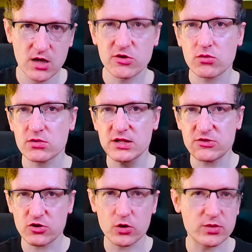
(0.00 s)
So
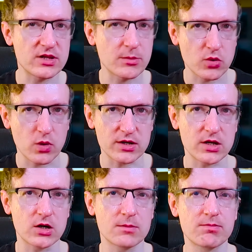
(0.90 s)
let's start with number one
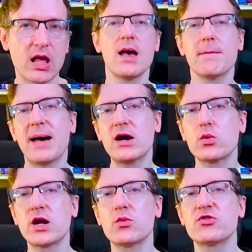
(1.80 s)
here. Back
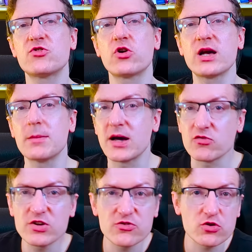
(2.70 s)
when I was starting out my
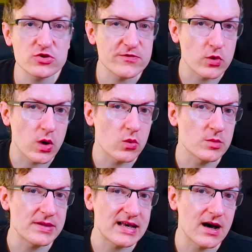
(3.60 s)
research for what
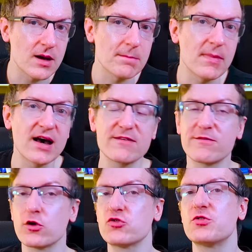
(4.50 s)
would become my
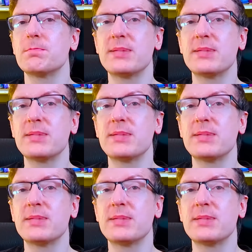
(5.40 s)
first